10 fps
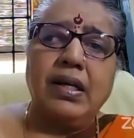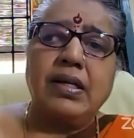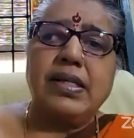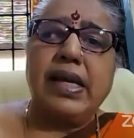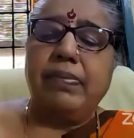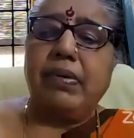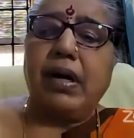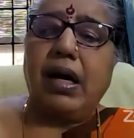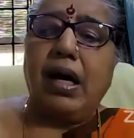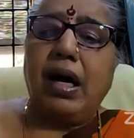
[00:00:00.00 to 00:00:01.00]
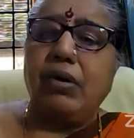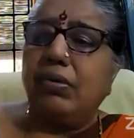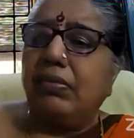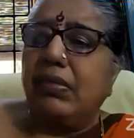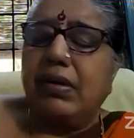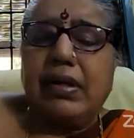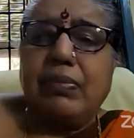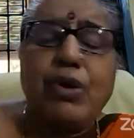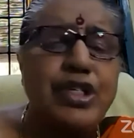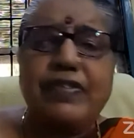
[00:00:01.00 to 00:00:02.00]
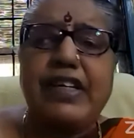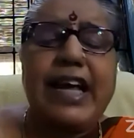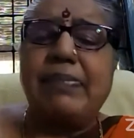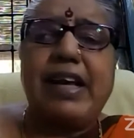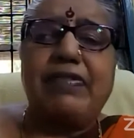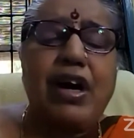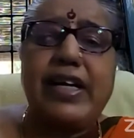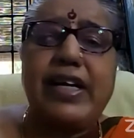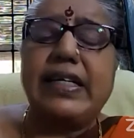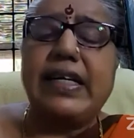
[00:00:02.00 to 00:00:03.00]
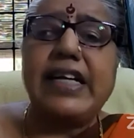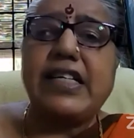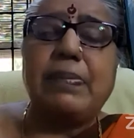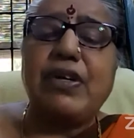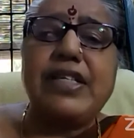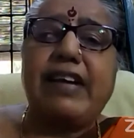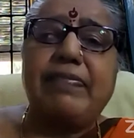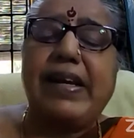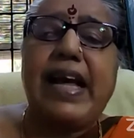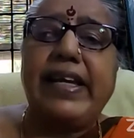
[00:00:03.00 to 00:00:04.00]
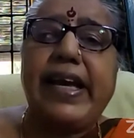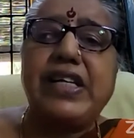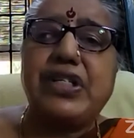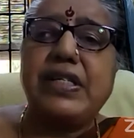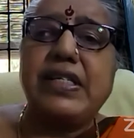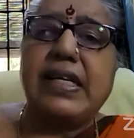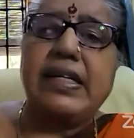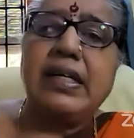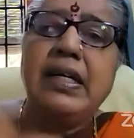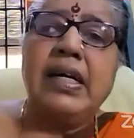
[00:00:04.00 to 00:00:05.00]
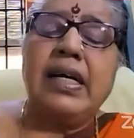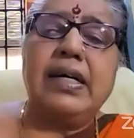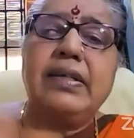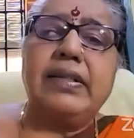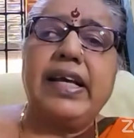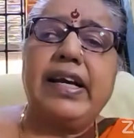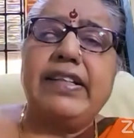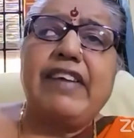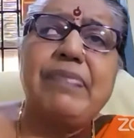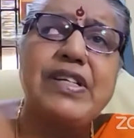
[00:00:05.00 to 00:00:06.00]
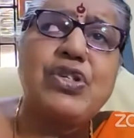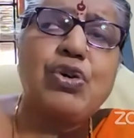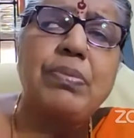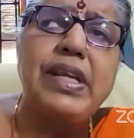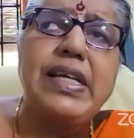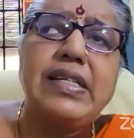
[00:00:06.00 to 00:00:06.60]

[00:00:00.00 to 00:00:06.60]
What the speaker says: See, how most of the time they have not recognized it because there have been allegations, and there have been so many